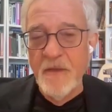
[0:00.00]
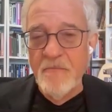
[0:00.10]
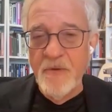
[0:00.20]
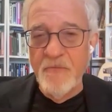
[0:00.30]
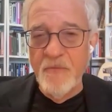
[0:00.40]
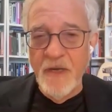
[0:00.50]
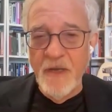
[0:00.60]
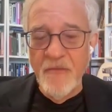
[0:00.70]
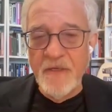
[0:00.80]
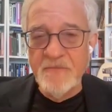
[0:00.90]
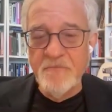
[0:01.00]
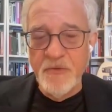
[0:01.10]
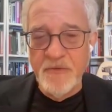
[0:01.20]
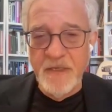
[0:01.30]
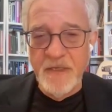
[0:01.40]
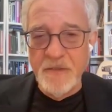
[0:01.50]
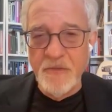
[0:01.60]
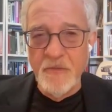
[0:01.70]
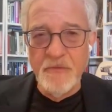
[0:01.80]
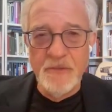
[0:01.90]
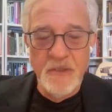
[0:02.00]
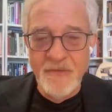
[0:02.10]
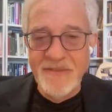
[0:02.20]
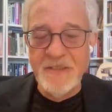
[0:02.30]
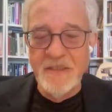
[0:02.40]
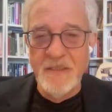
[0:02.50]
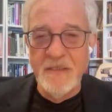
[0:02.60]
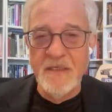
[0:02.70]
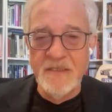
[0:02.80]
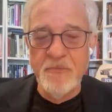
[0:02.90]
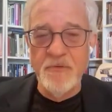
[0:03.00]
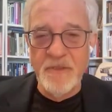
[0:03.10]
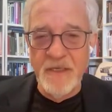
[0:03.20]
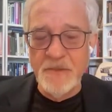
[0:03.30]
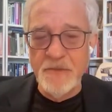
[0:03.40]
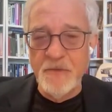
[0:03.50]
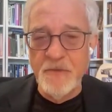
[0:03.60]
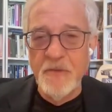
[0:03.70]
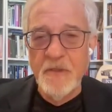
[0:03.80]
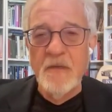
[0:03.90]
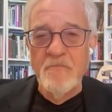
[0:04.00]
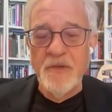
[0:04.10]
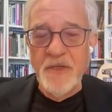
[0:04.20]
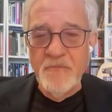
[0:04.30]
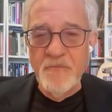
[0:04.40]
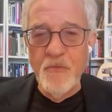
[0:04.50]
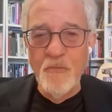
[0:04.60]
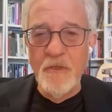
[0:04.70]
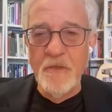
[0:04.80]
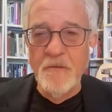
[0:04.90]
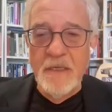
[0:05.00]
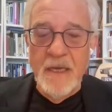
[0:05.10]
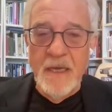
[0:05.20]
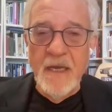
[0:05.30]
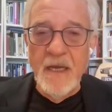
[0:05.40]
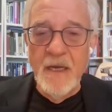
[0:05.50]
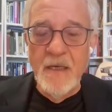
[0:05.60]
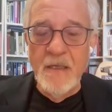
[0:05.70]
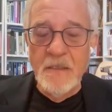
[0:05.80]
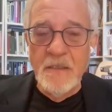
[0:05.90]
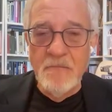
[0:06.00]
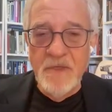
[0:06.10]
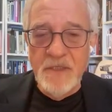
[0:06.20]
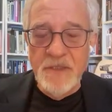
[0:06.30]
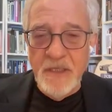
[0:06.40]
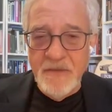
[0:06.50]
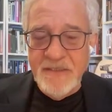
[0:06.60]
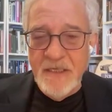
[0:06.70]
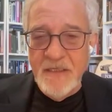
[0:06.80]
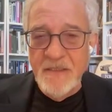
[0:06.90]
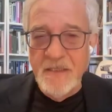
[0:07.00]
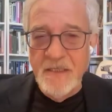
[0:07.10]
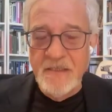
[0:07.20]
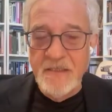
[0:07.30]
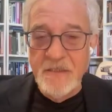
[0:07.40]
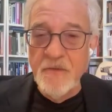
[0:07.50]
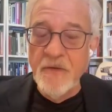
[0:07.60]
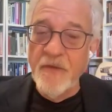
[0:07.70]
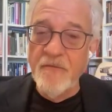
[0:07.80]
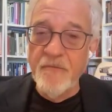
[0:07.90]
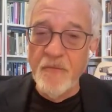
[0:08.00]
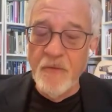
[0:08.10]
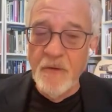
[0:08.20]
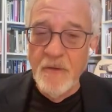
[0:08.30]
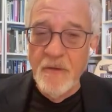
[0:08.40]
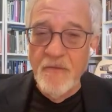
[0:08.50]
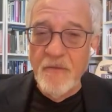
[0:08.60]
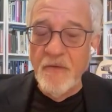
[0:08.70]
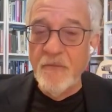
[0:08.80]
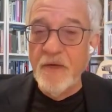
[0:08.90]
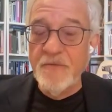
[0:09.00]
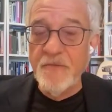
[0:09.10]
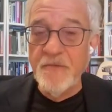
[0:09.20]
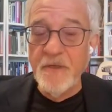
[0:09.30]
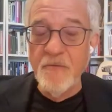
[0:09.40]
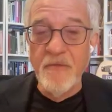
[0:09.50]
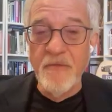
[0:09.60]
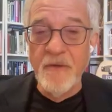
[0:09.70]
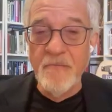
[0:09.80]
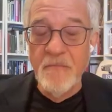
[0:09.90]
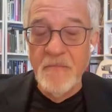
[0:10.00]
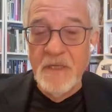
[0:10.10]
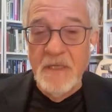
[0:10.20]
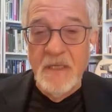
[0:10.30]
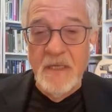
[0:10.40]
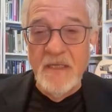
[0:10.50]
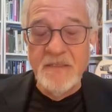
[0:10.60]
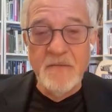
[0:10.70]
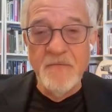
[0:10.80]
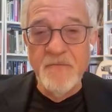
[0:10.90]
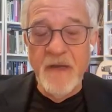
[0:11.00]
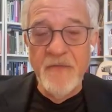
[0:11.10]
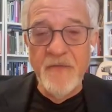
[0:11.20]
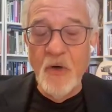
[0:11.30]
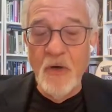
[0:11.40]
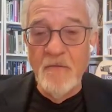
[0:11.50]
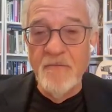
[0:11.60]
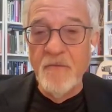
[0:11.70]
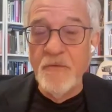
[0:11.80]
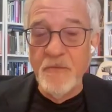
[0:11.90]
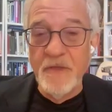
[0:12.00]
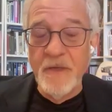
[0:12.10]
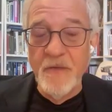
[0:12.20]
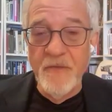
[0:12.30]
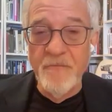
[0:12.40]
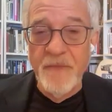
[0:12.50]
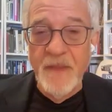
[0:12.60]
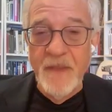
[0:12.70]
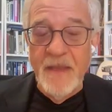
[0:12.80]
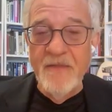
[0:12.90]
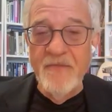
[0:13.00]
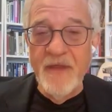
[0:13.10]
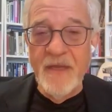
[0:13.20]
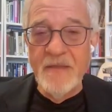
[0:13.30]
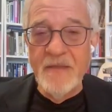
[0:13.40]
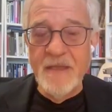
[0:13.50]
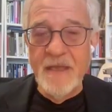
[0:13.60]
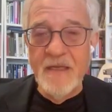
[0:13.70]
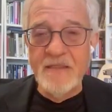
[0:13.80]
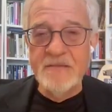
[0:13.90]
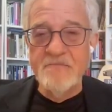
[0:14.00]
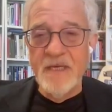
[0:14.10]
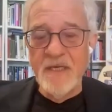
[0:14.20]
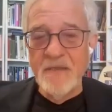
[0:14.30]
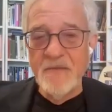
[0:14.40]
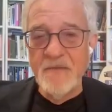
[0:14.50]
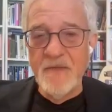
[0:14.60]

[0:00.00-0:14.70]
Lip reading: but rather as potential genocidaires, as potential people who will commit genocide against you, and therefore the only way to deal with them is to fight them off or to kill them. And that has made,